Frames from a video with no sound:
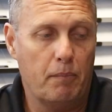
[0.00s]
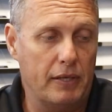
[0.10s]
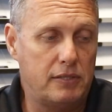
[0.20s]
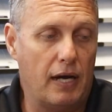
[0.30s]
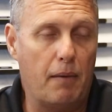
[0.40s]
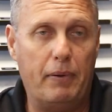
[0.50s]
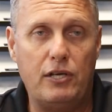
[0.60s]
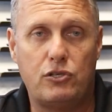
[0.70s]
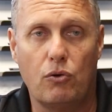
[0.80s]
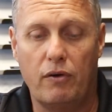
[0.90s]
But uh,
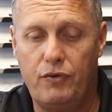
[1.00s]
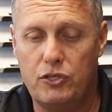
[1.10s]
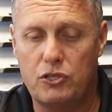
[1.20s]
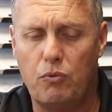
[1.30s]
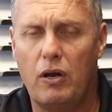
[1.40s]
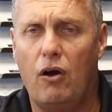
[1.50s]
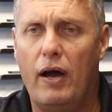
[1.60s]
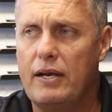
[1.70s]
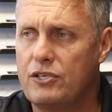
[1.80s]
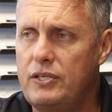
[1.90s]
be sure if you just want to,
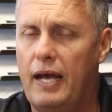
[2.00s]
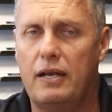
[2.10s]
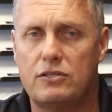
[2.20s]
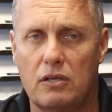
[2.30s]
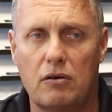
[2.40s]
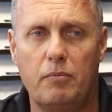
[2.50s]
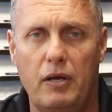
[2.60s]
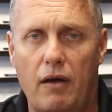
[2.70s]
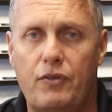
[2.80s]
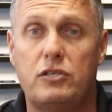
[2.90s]
I understand it's a little,
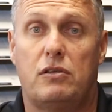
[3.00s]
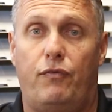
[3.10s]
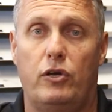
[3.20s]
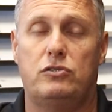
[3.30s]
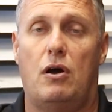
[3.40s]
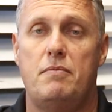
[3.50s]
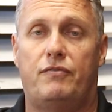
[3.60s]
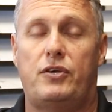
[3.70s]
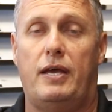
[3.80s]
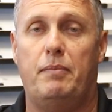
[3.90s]
you know, if this is the first time
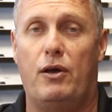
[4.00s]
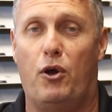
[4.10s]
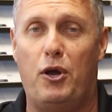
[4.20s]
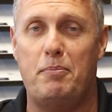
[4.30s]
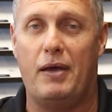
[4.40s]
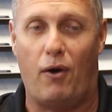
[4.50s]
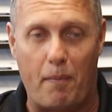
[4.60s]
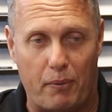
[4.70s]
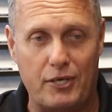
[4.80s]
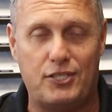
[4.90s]
you've seen me or heard me, I
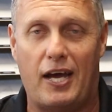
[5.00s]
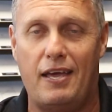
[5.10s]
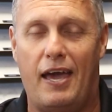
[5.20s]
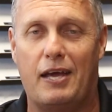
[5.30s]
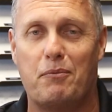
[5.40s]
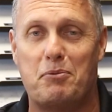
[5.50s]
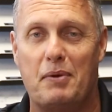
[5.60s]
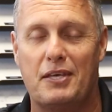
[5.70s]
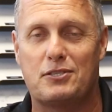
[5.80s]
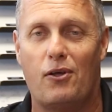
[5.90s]
appreciate you hanging with
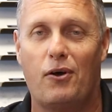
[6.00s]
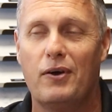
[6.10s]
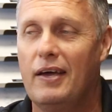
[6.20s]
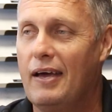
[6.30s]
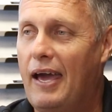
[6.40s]
me this long.